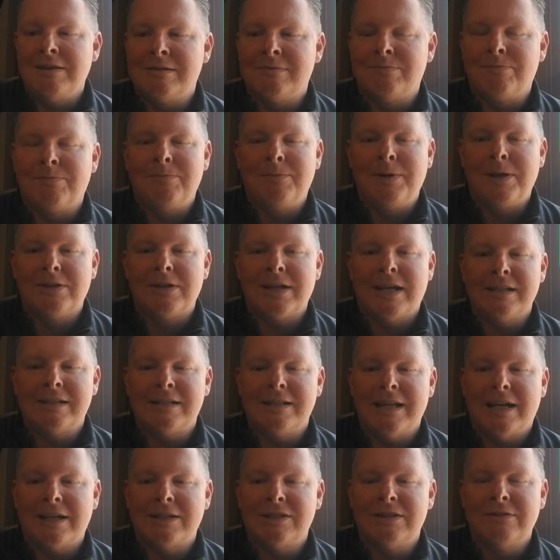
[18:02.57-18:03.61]
beer
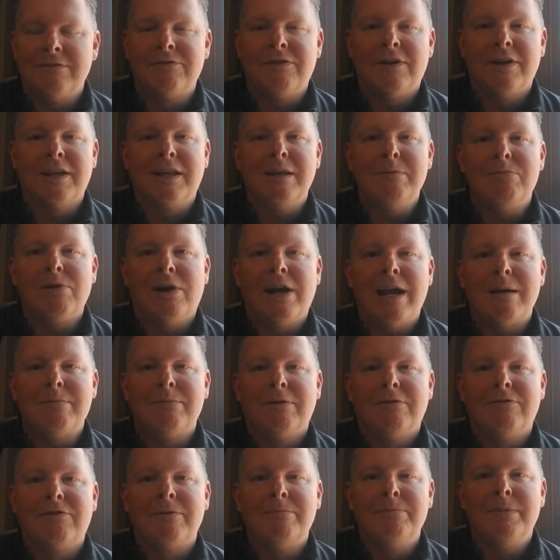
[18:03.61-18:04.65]
dissection, Funky
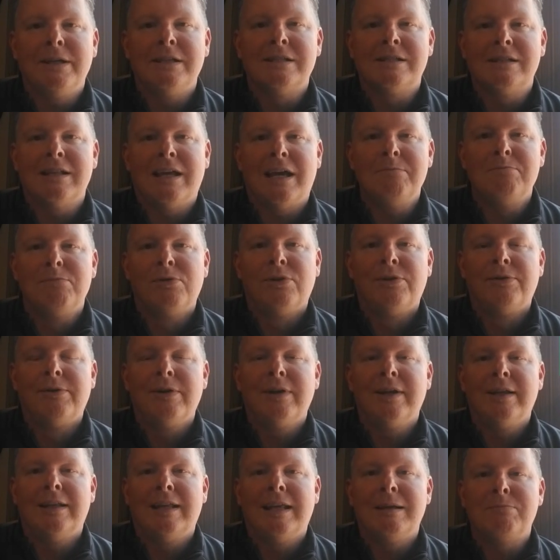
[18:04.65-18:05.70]
Bramble from Big Slide
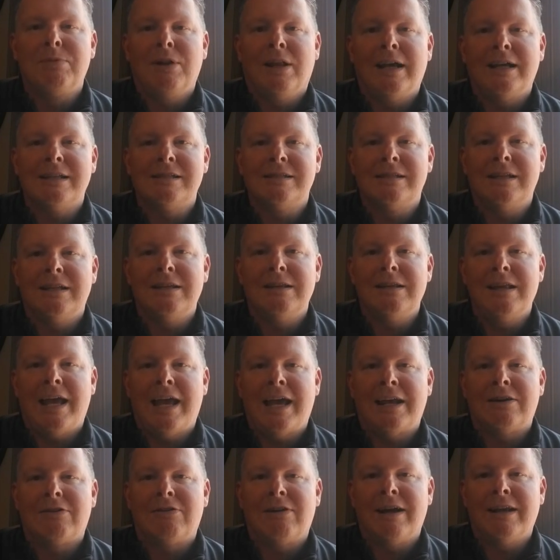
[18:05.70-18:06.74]
Brewery in Lake Placid,
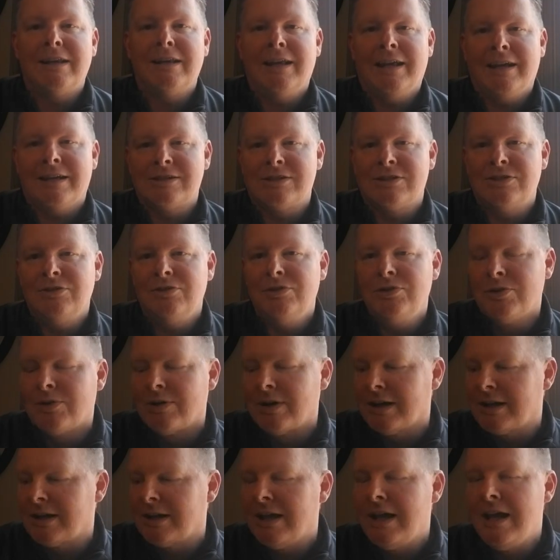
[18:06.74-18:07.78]
Adirondacks, New
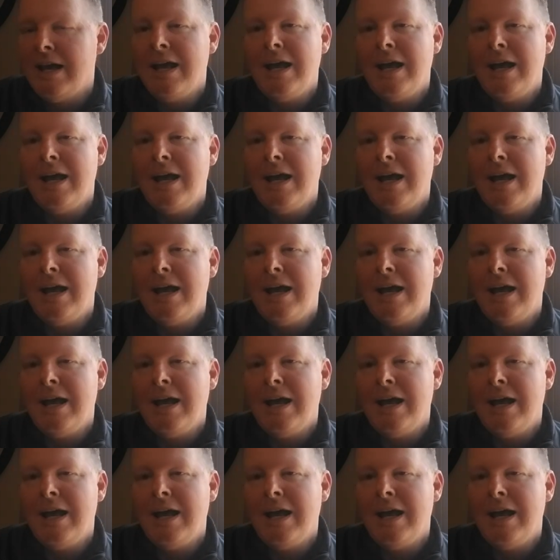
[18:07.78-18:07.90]
York.